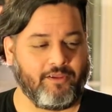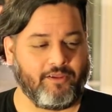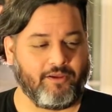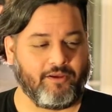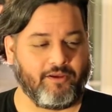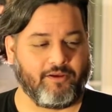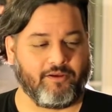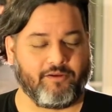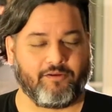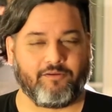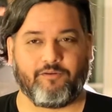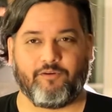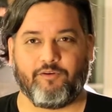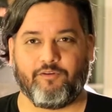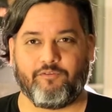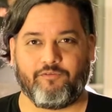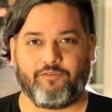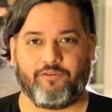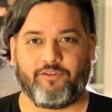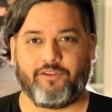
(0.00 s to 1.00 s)

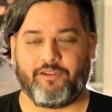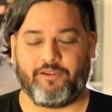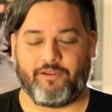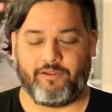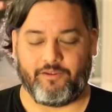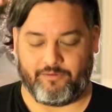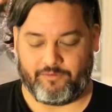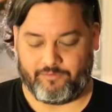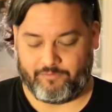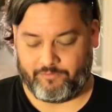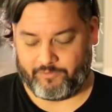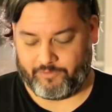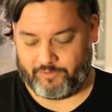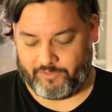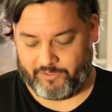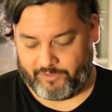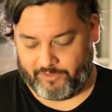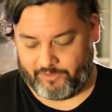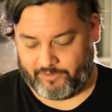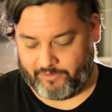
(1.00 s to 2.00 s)
Good for
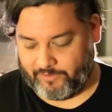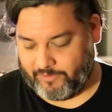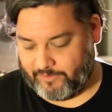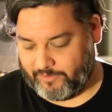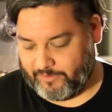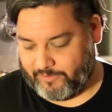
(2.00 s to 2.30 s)
the